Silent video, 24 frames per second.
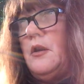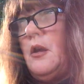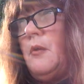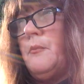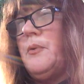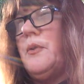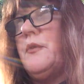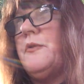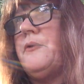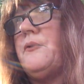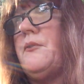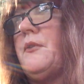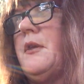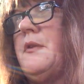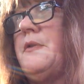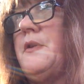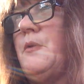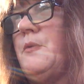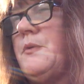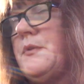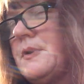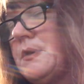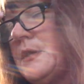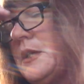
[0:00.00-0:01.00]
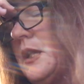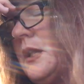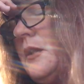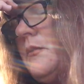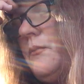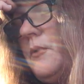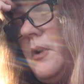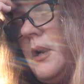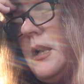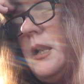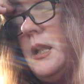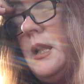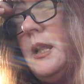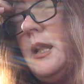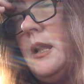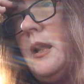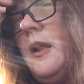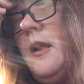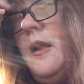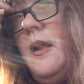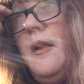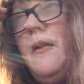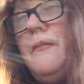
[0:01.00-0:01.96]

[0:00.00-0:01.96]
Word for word: number three that was done in red ink,